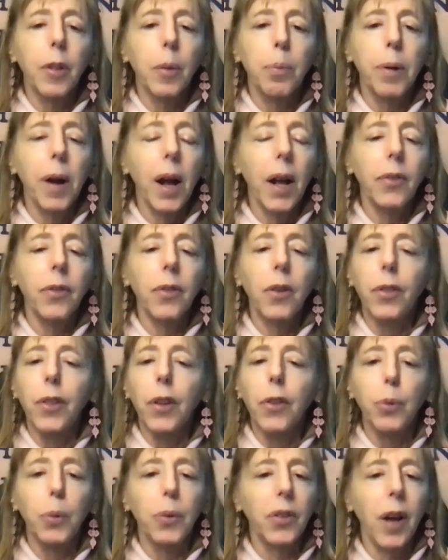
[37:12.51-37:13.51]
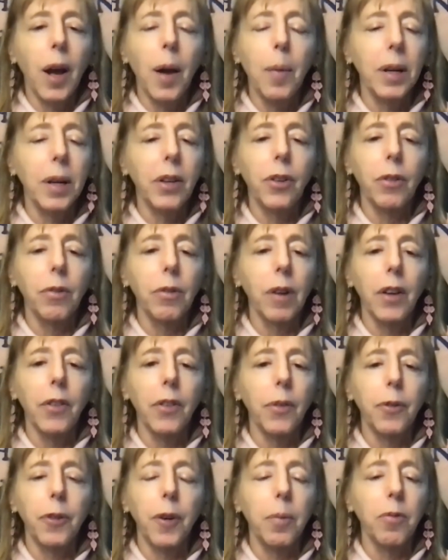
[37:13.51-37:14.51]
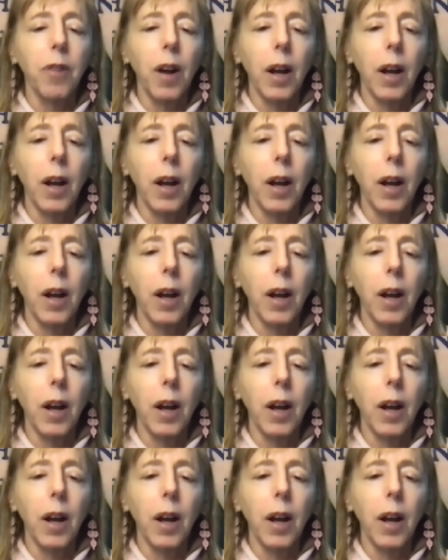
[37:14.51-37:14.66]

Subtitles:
the press that this was coming from